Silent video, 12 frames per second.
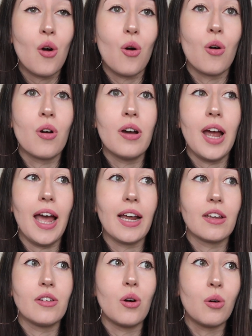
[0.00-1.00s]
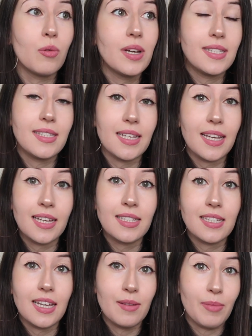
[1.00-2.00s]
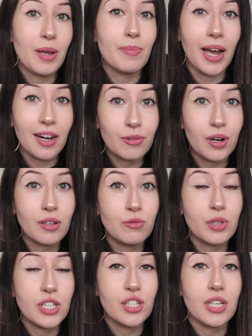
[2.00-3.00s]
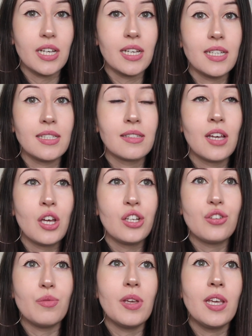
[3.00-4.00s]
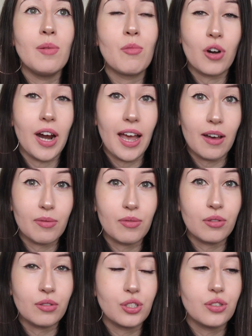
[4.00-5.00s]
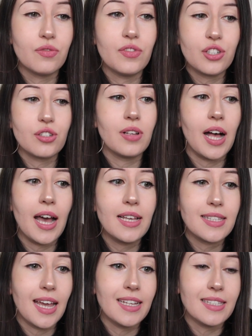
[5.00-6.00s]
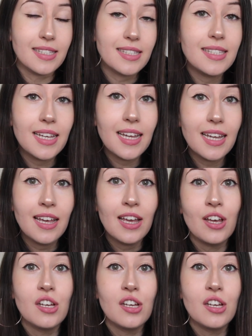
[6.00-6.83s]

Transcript: or I can always see it in my background, which is to me more helpful to visualize and see.